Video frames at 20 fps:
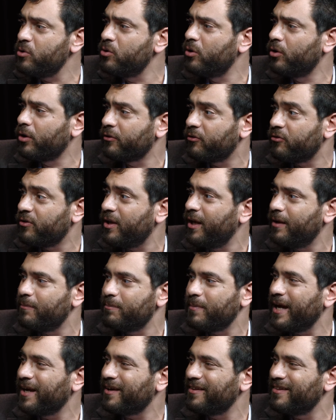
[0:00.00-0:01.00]
New York
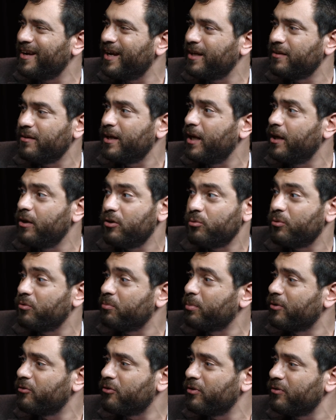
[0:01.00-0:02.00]
State back in the 1980s was
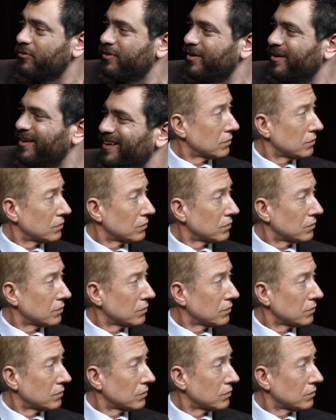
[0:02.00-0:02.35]
prisons.